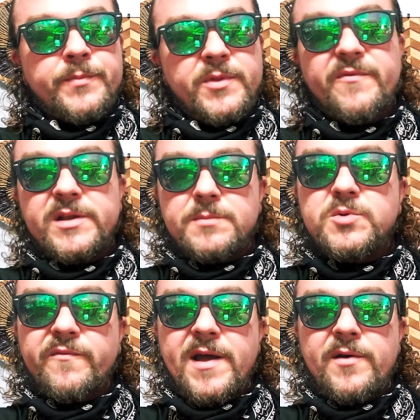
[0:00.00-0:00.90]
the victims
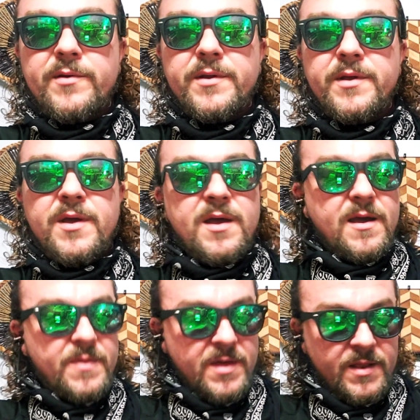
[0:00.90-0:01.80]
were found,
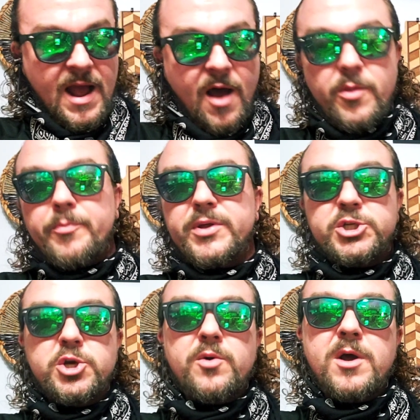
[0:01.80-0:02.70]
and then how the police
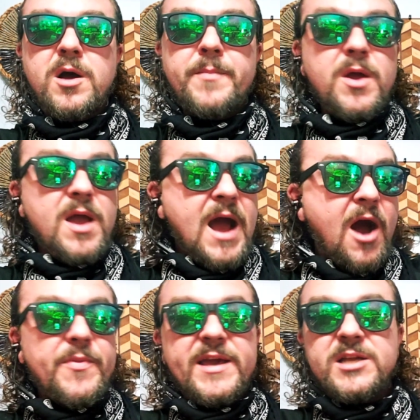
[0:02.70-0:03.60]
showed up,
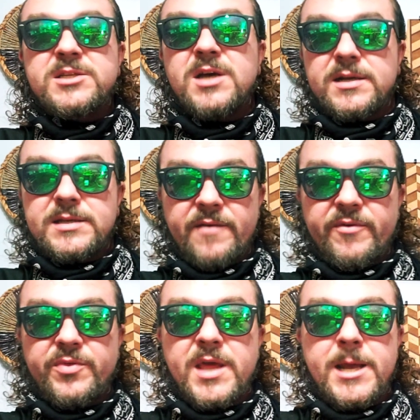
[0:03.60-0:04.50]
how they conducted
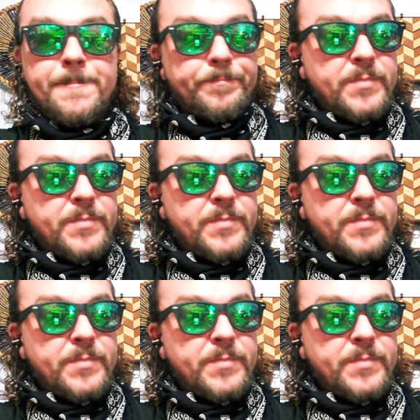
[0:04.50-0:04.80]
everything,